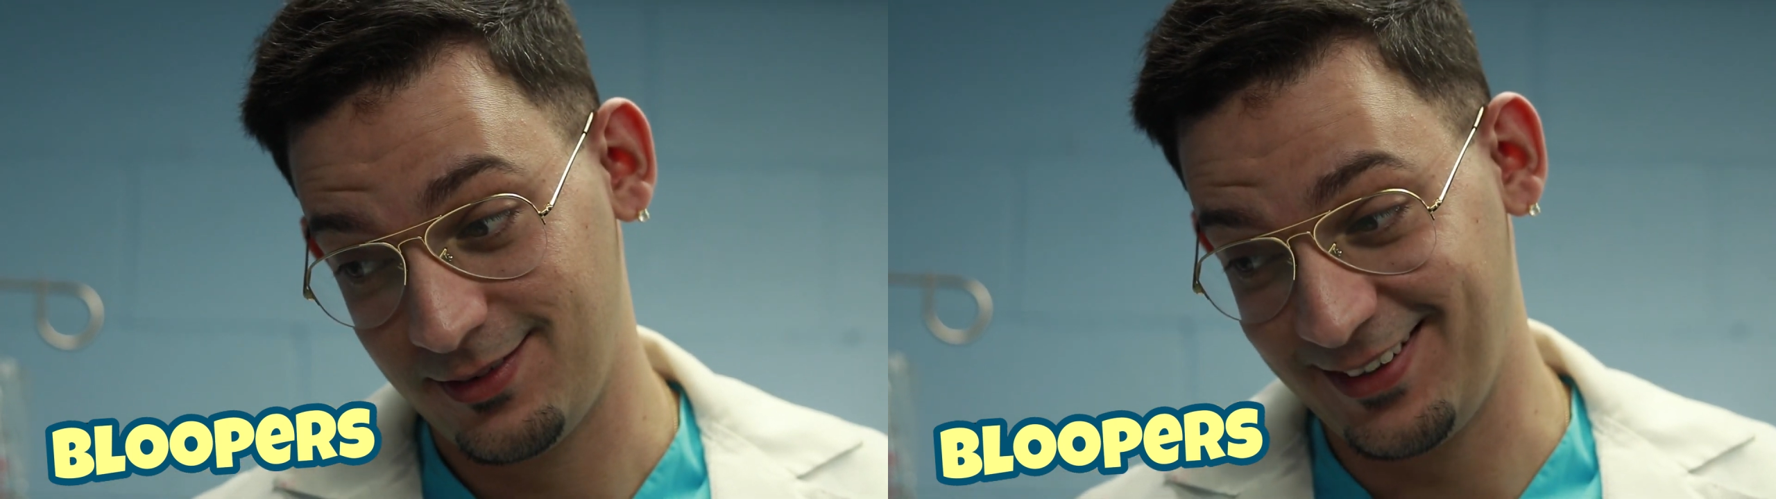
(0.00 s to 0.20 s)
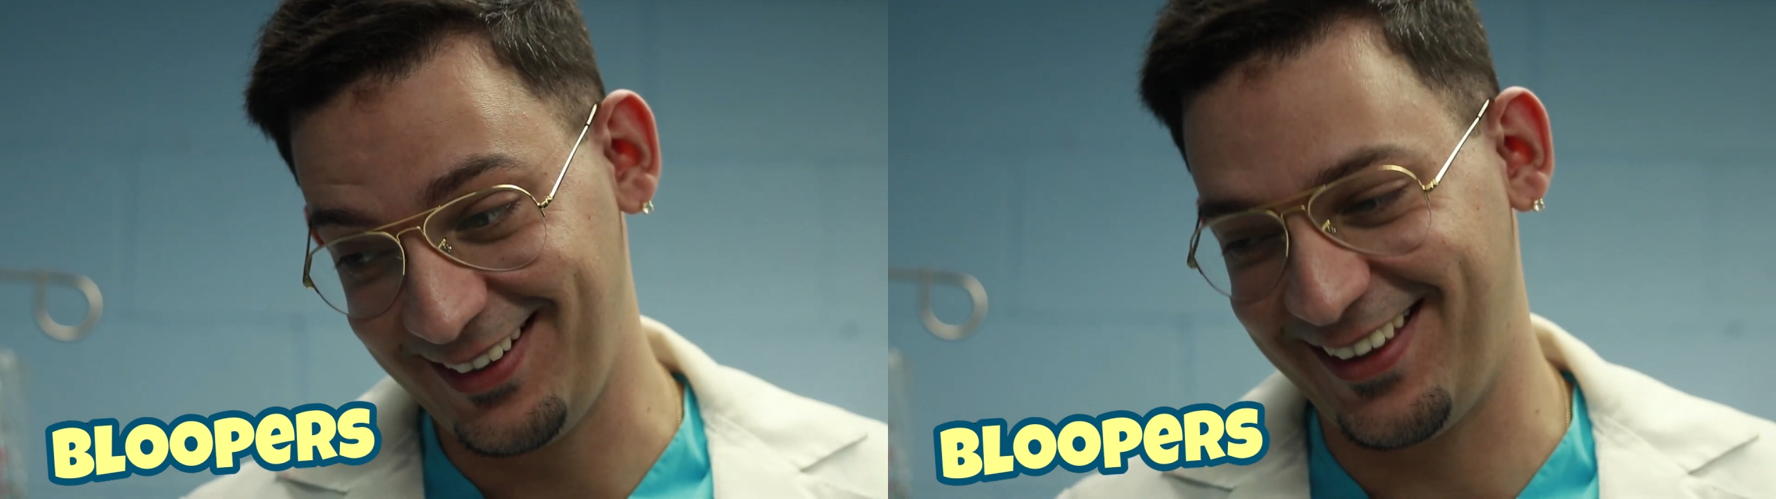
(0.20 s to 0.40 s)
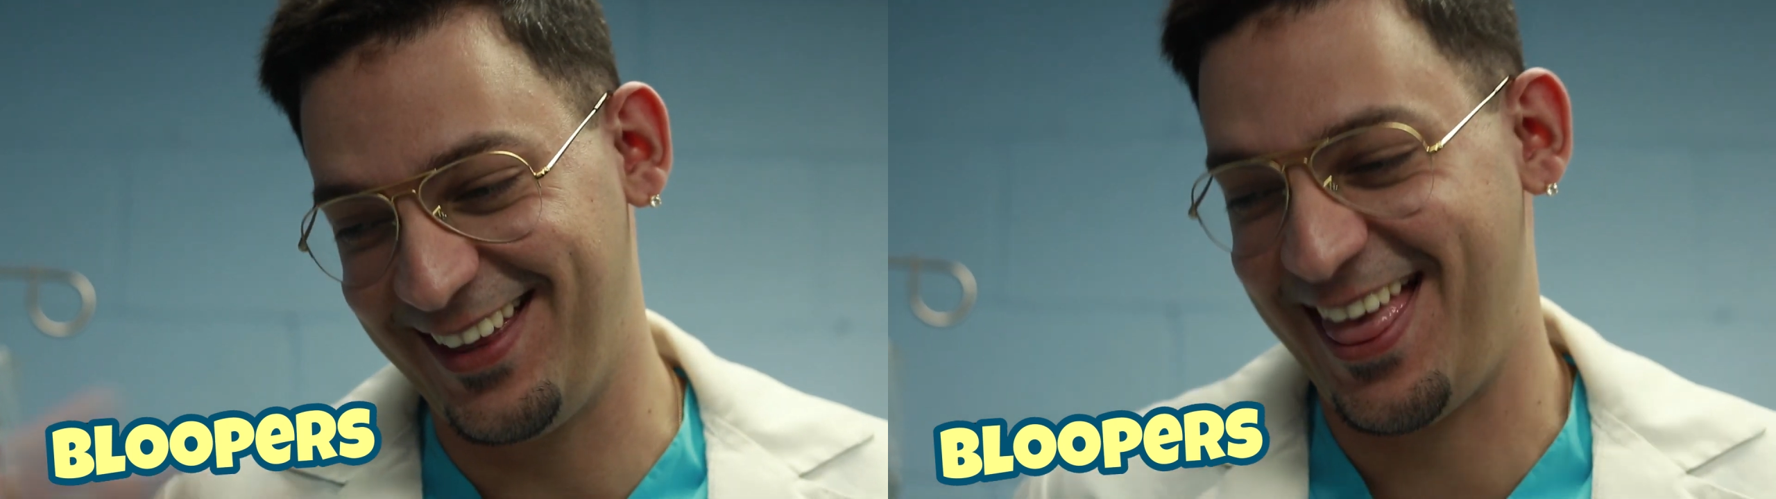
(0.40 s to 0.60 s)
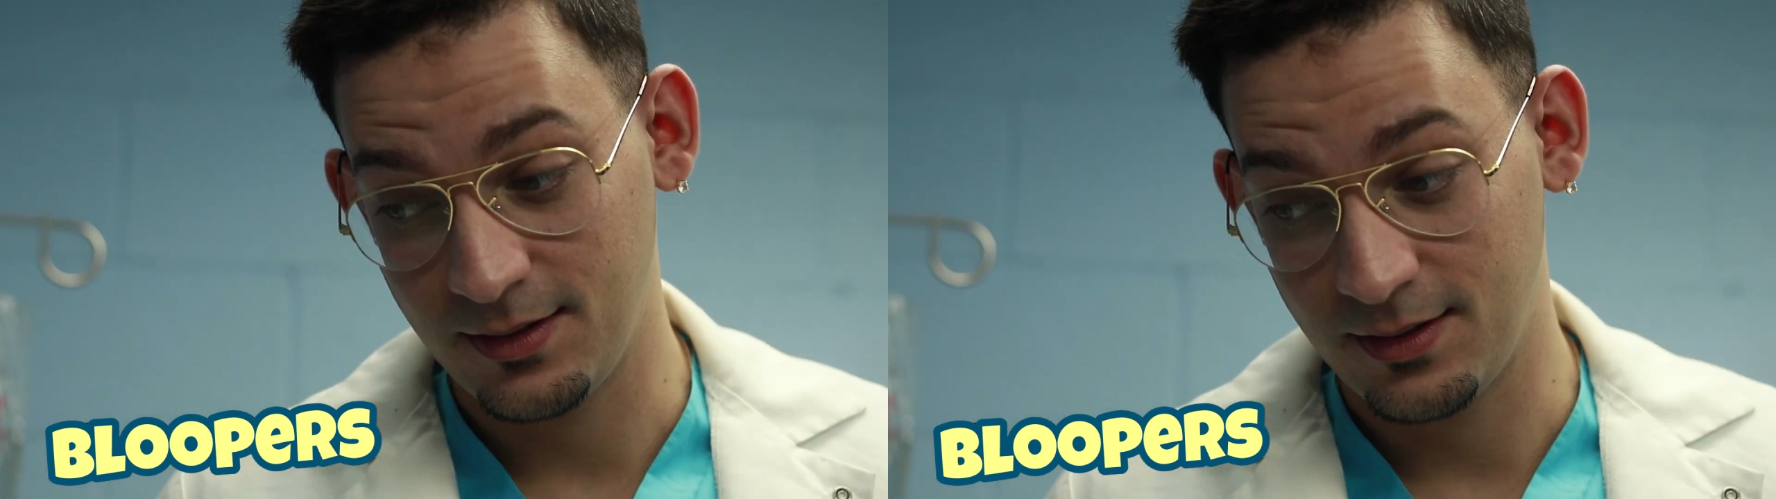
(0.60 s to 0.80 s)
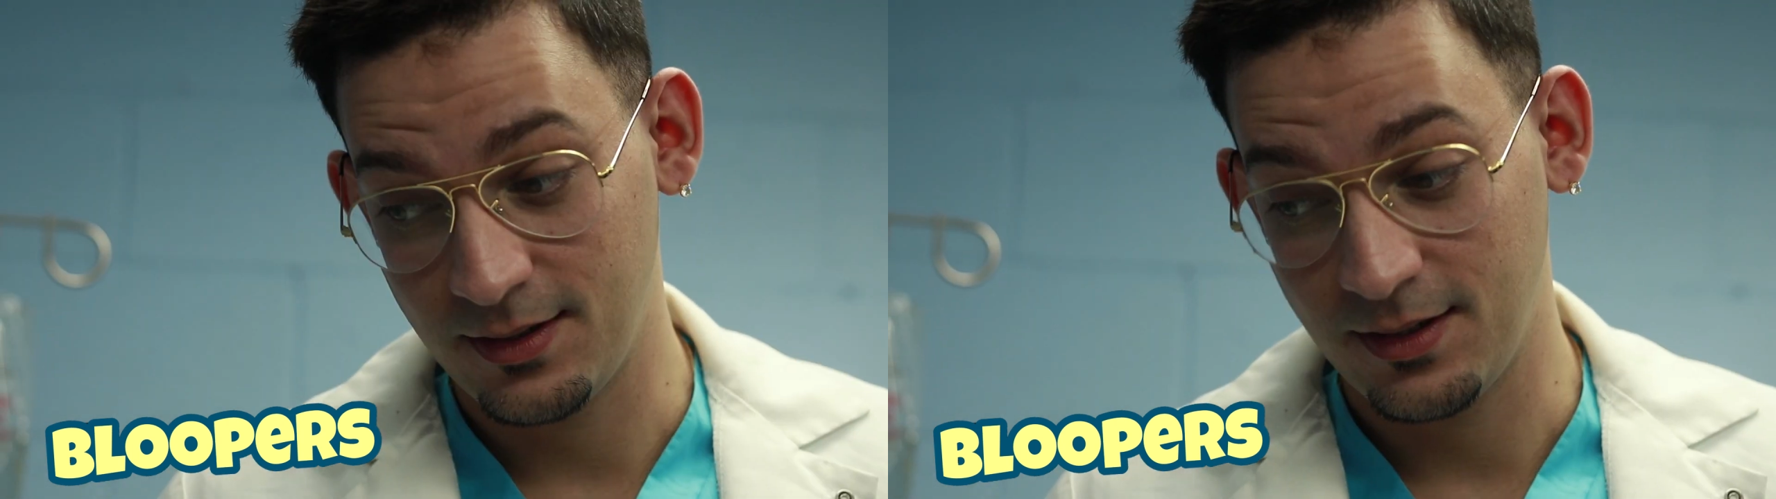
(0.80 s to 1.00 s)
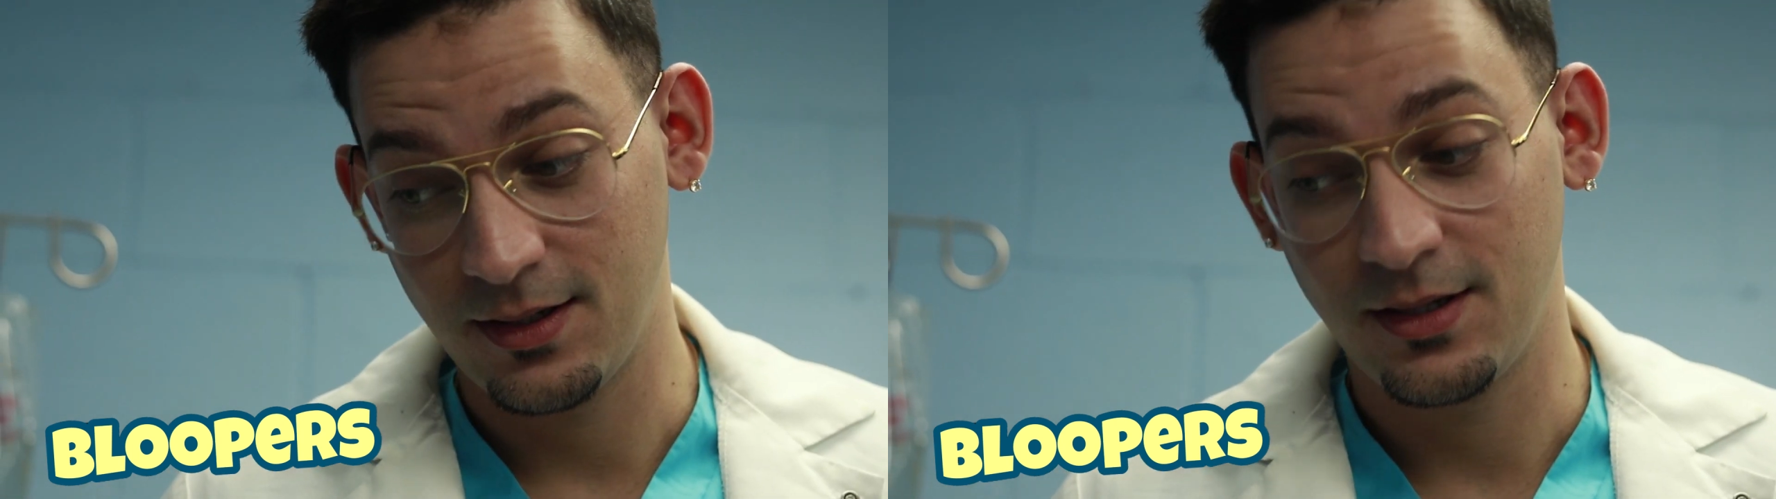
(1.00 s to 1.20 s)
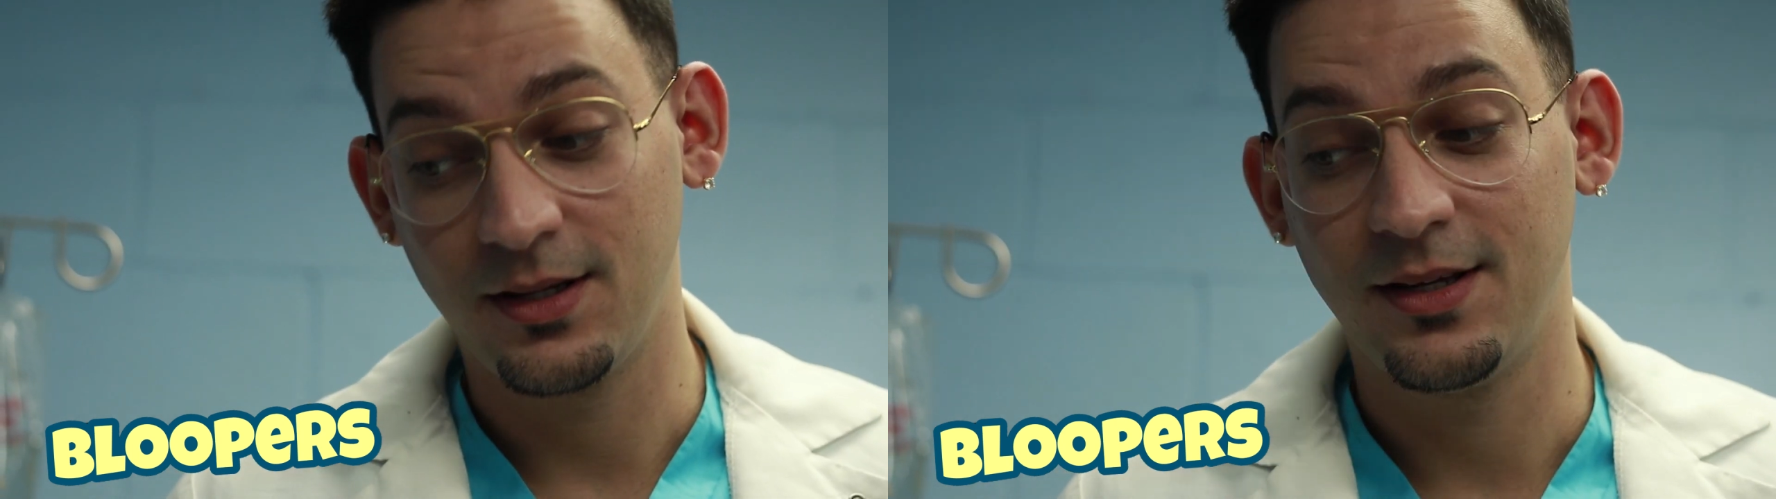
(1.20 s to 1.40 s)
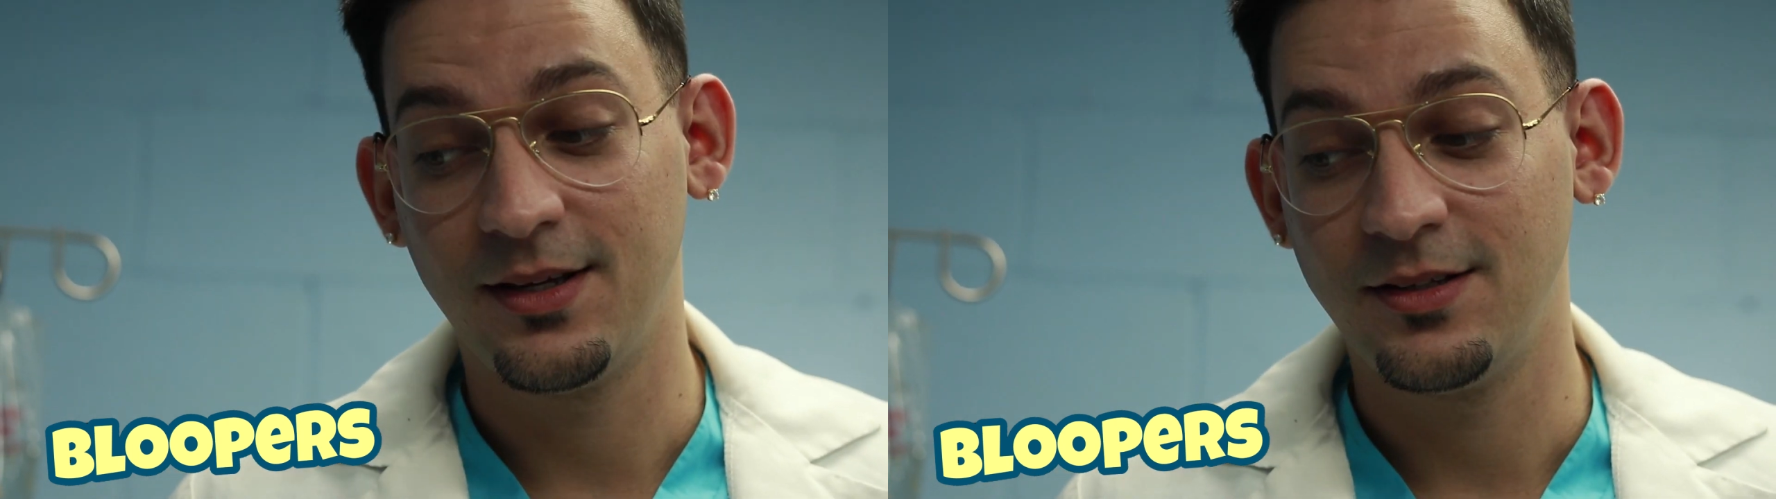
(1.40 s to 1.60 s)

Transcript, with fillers: Okay. The police said